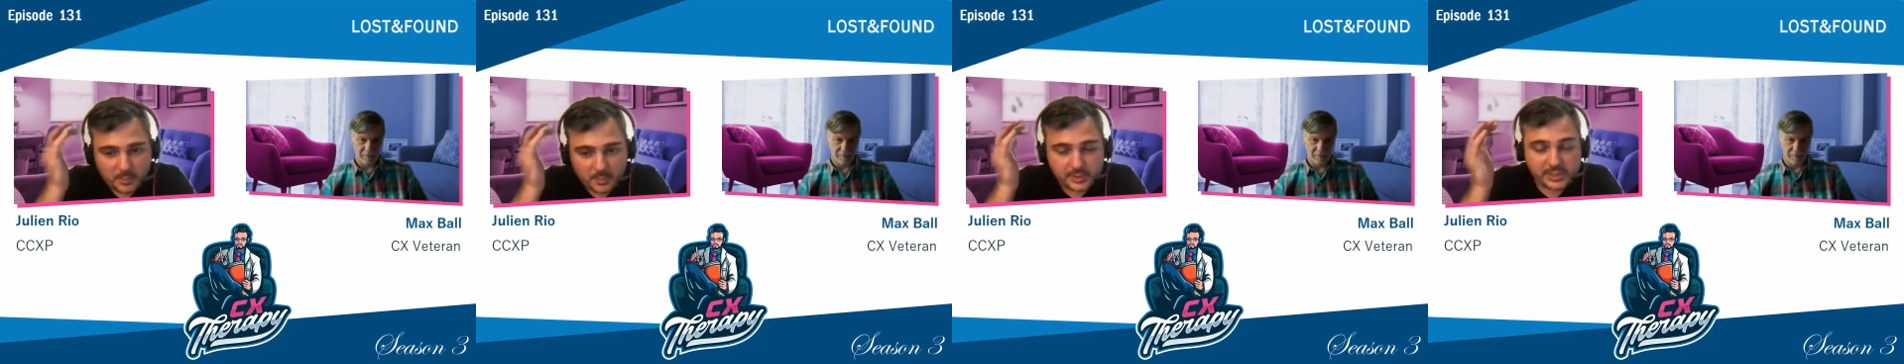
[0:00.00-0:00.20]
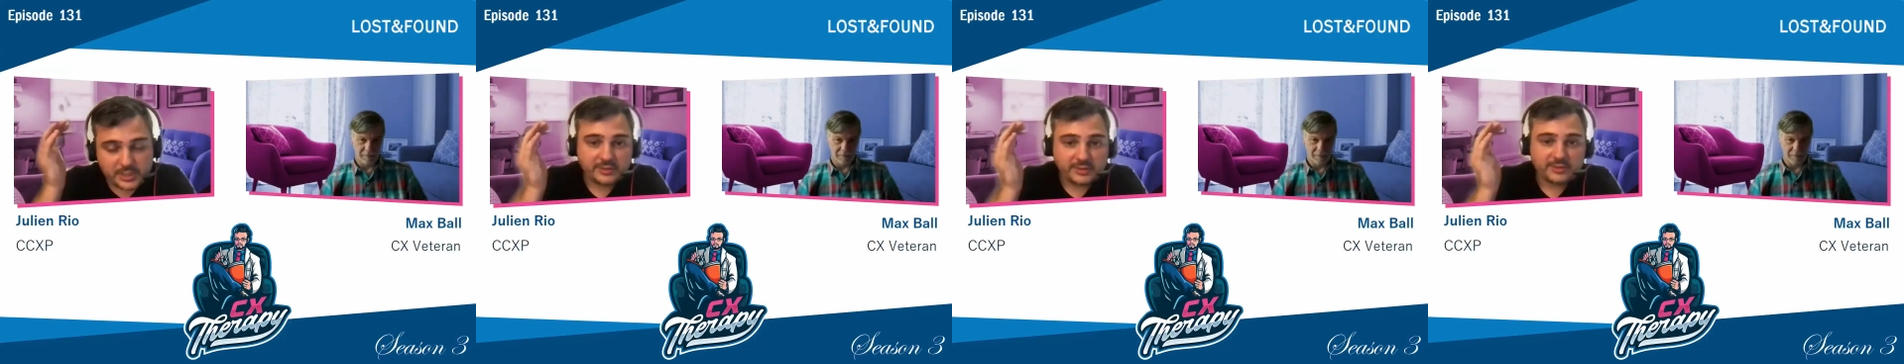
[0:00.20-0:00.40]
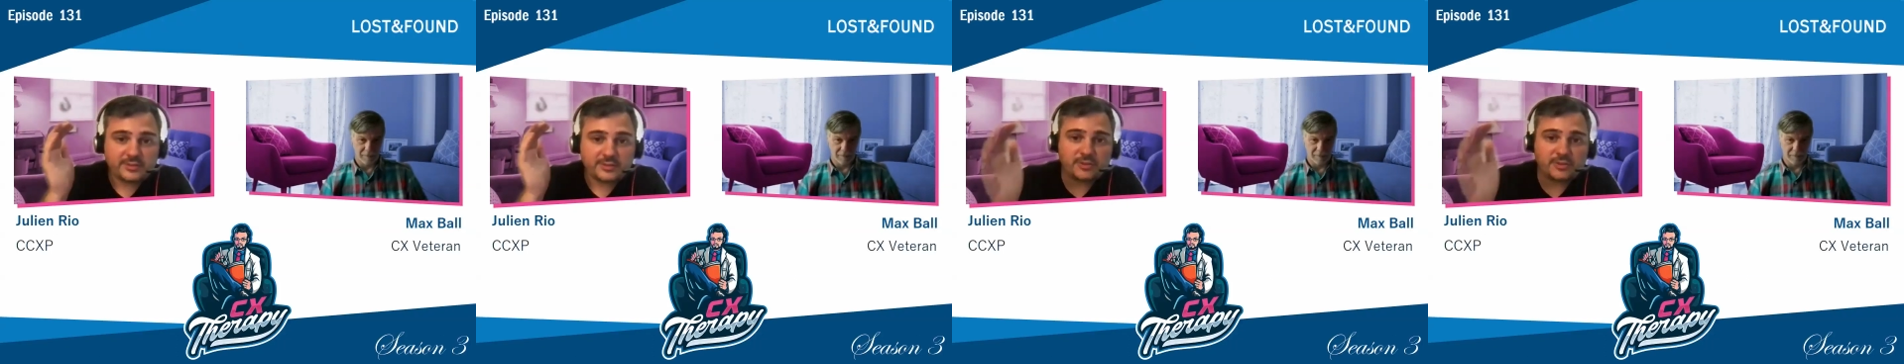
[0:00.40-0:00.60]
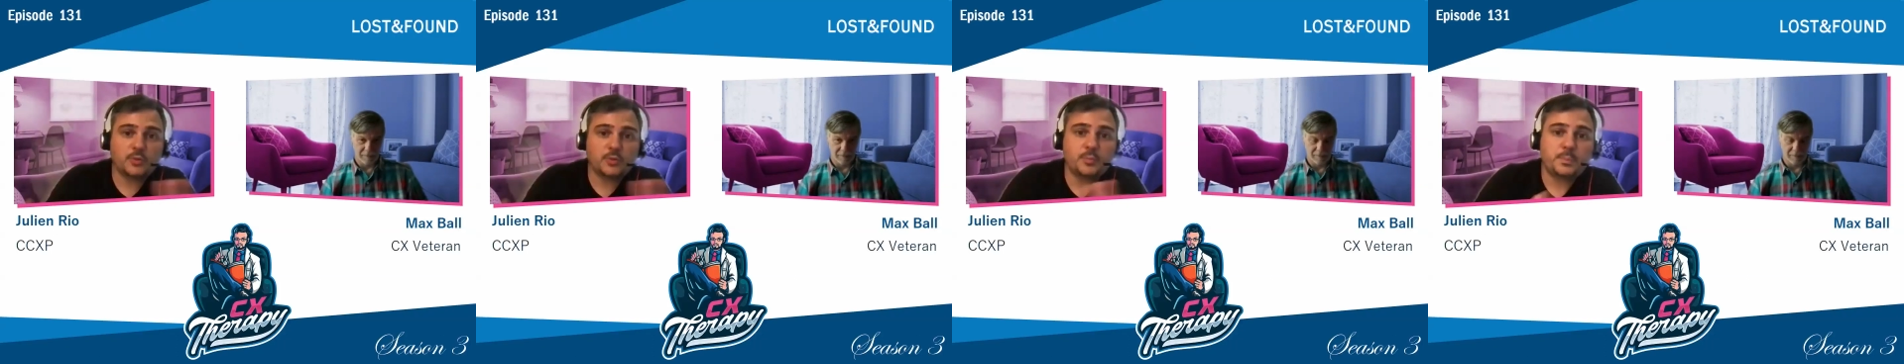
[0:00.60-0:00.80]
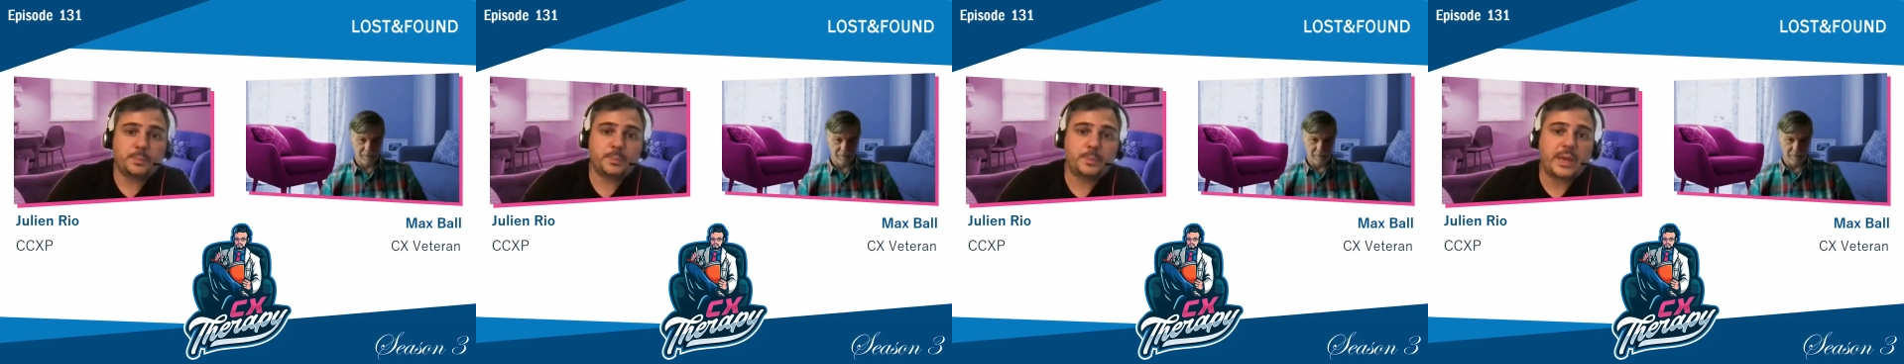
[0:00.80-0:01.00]
But not
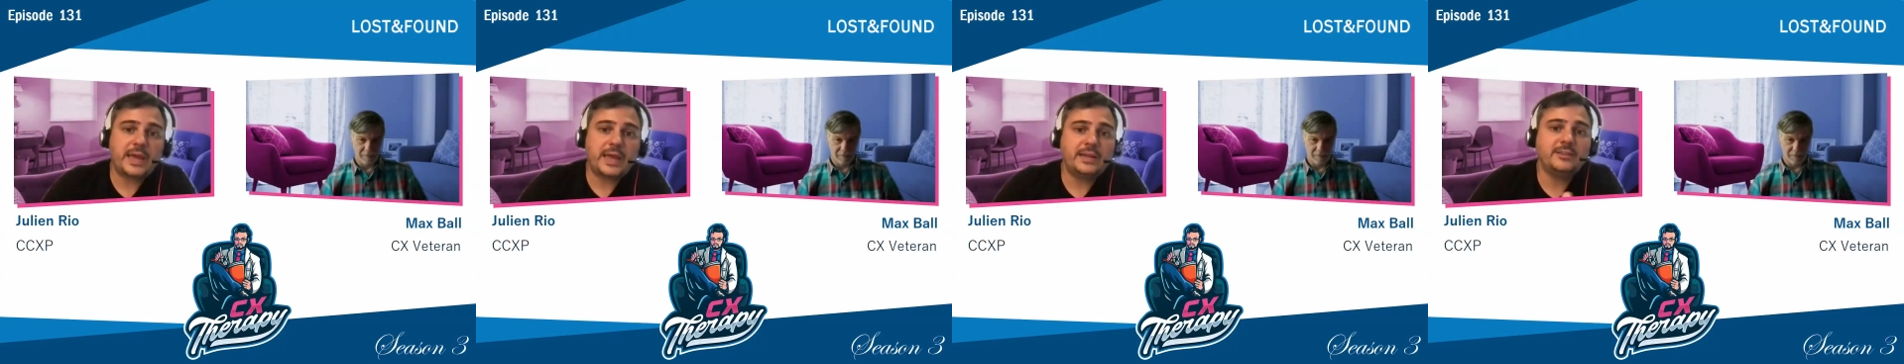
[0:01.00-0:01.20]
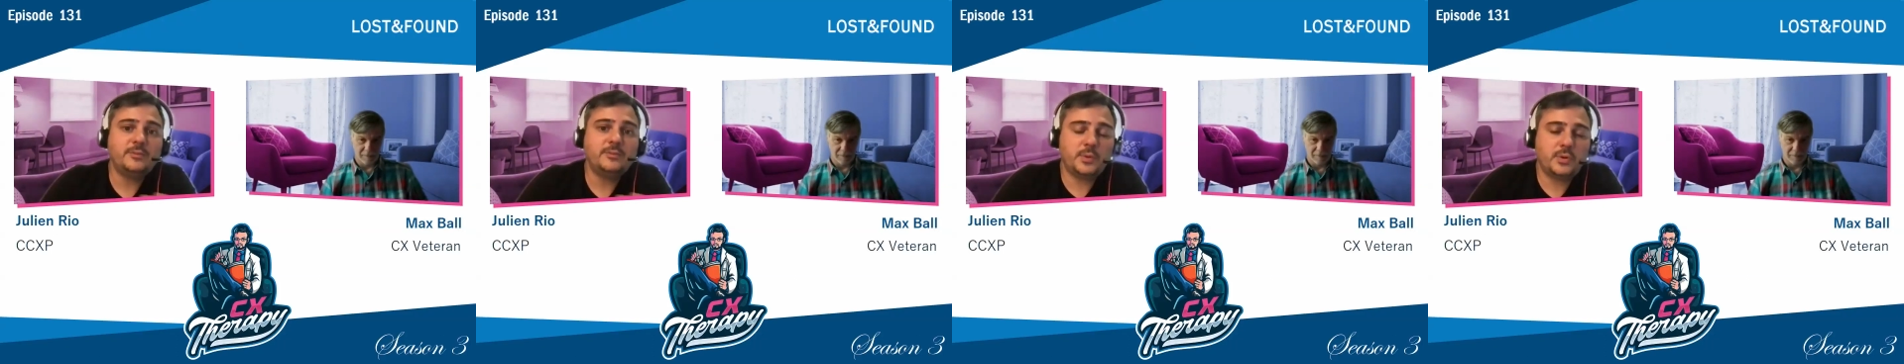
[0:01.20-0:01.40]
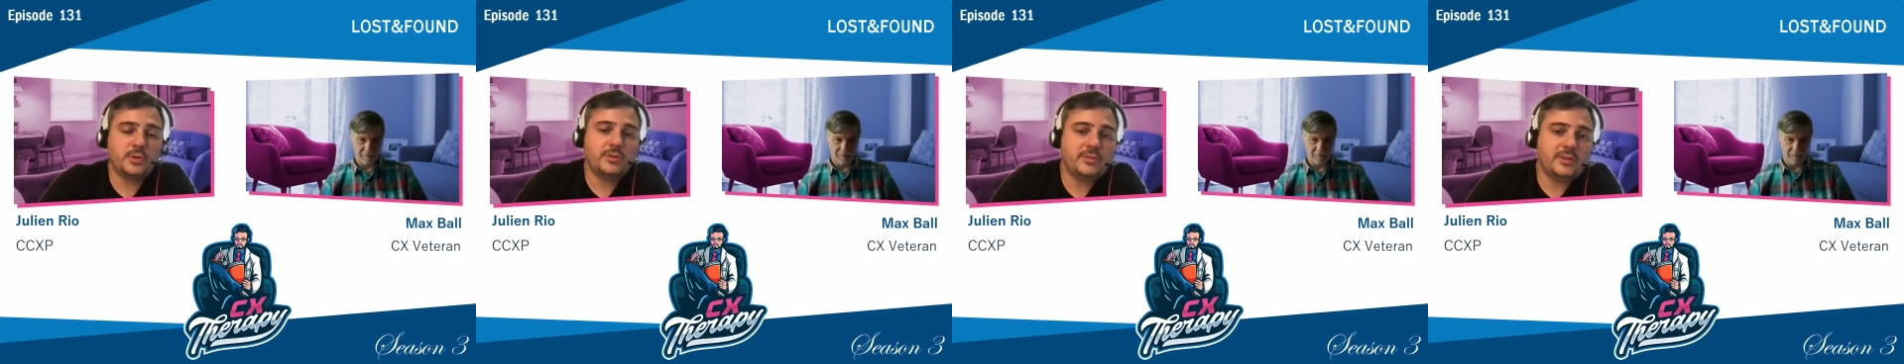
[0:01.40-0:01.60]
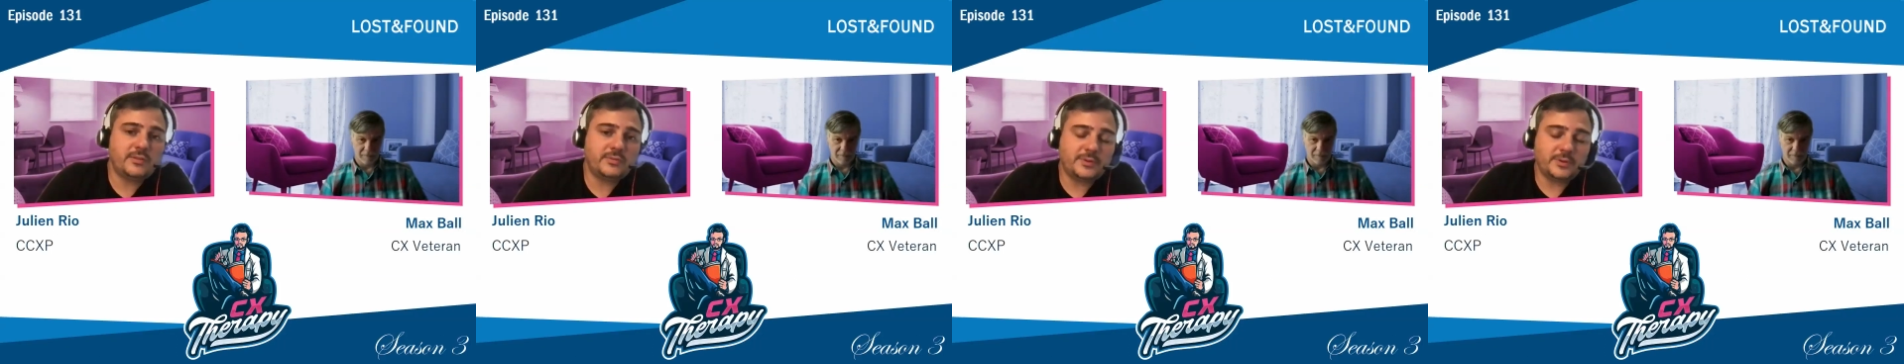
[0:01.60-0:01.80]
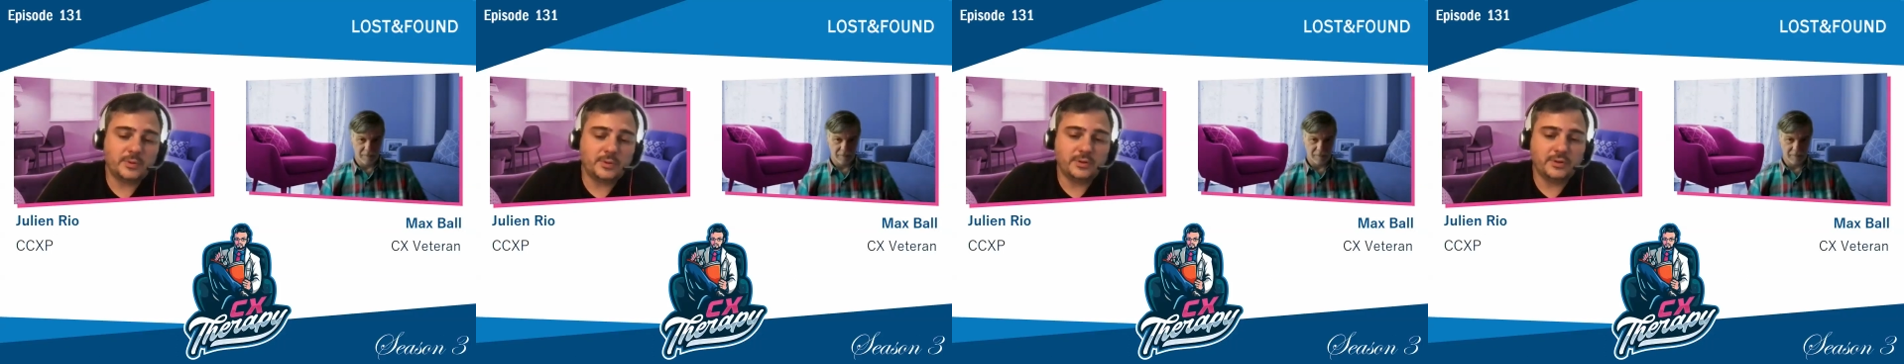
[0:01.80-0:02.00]
such a bad experience
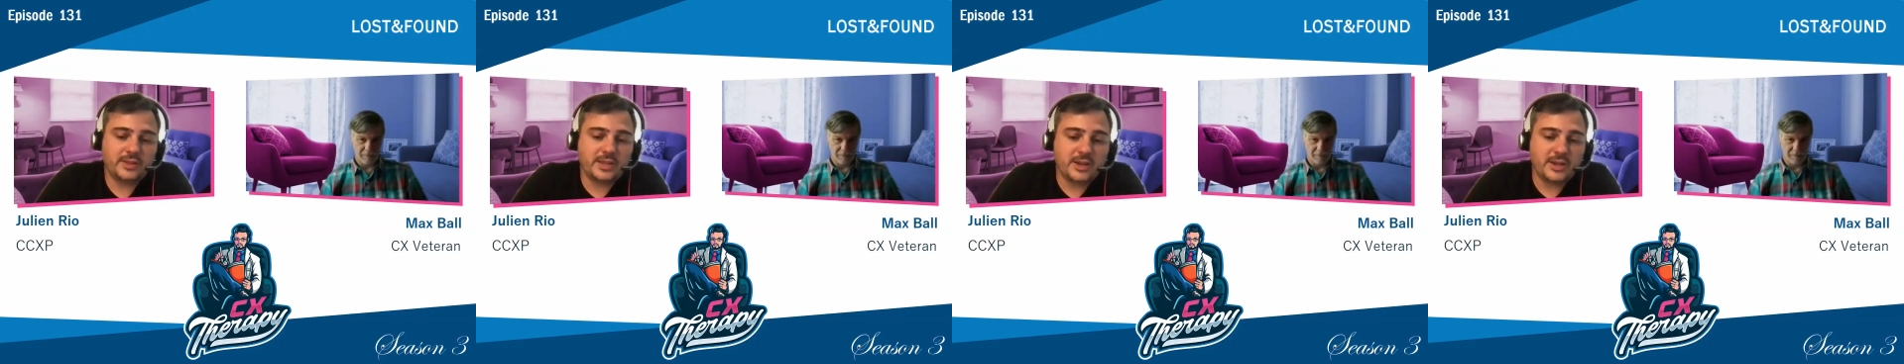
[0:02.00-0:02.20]
after all.